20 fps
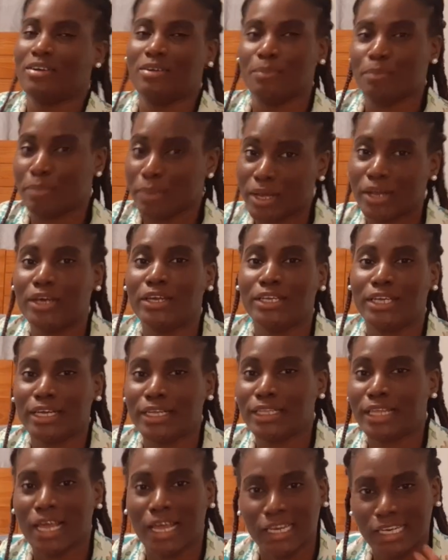Better
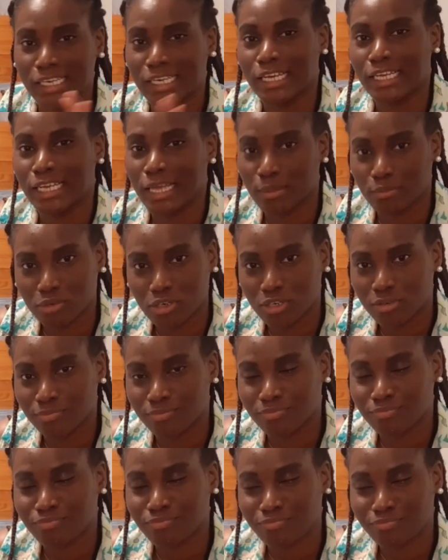yet, I need a camera.
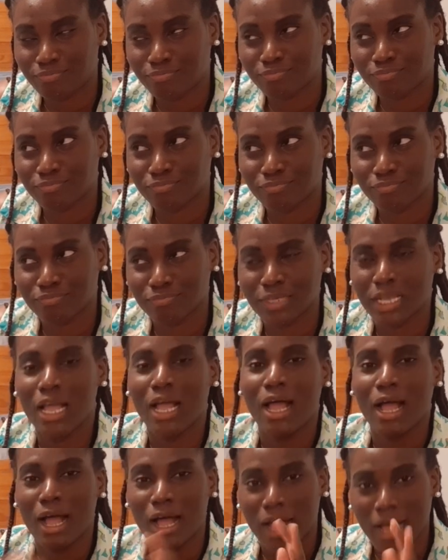
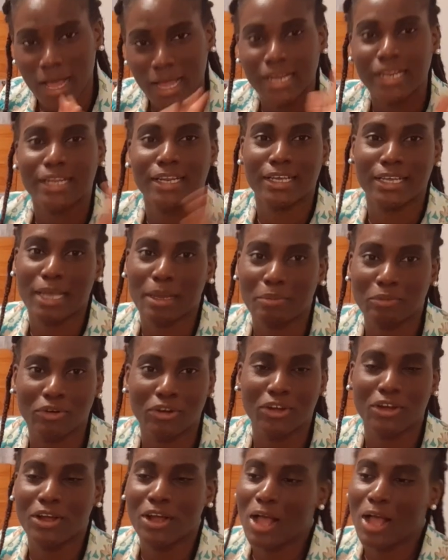I need a camera.